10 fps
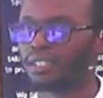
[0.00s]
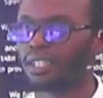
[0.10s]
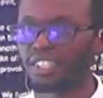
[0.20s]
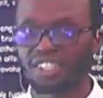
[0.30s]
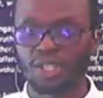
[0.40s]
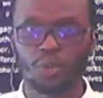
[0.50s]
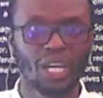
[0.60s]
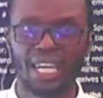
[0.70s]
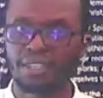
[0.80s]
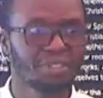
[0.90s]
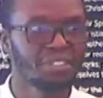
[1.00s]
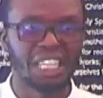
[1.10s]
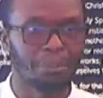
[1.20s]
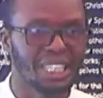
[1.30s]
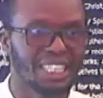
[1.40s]
This is where
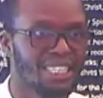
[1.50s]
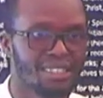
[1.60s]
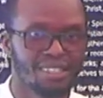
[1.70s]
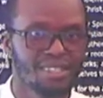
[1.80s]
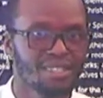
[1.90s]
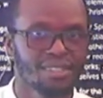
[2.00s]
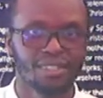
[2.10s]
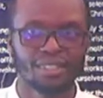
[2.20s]
everything begins.